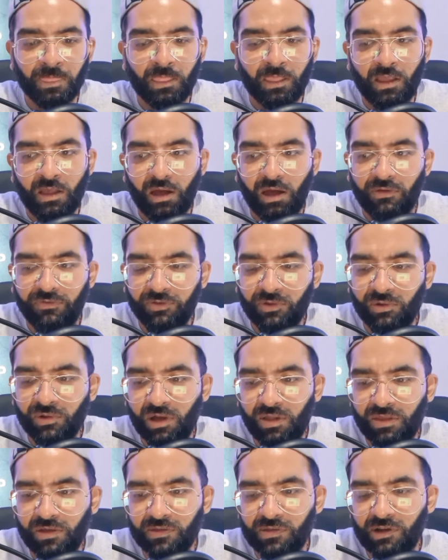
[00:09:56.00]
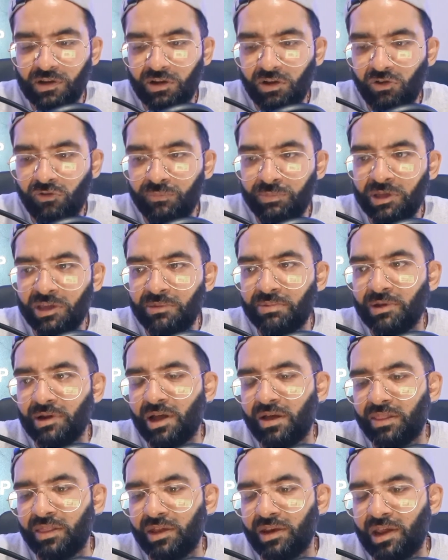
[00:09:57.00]
I feel like there's a lot of people
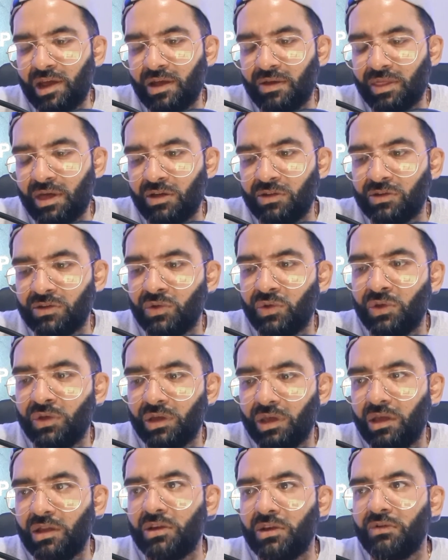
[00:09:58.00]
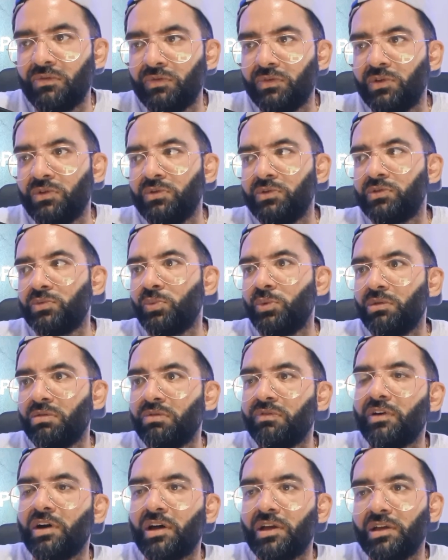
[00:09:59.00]
out there now that are doing interviews with
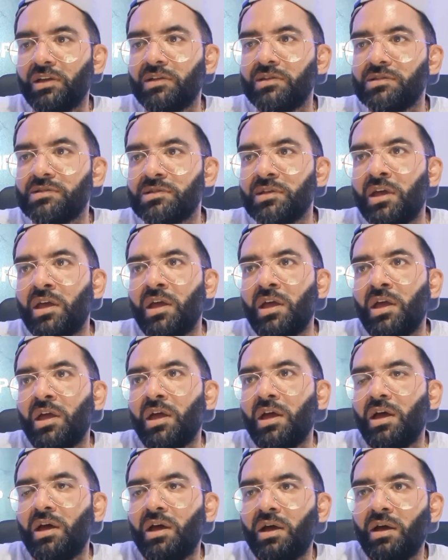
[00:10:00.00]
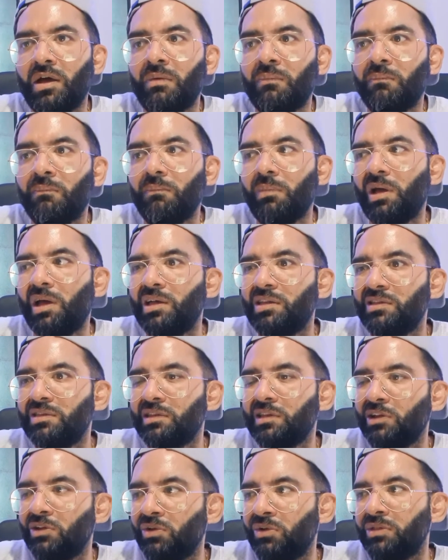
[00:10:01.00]
fighters, and
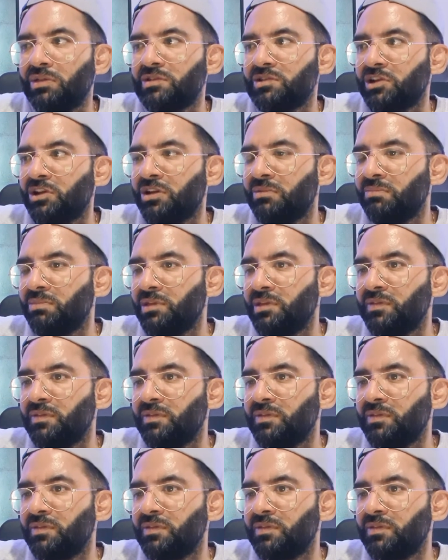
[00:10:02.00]
a lot of the time these